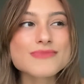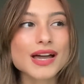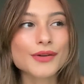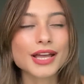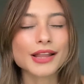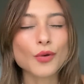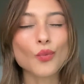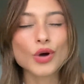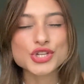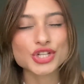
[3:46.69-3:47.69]
okay, like
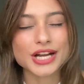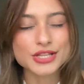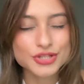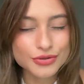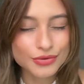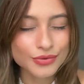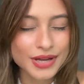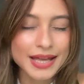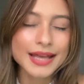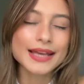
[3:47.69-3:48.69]
what should I do
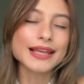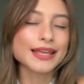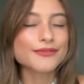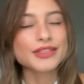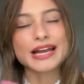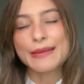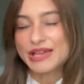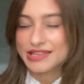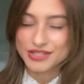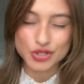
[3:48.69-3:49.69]
given that I'm
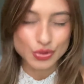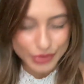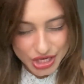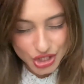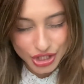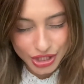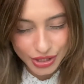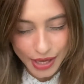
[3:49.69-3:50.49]
in this situation?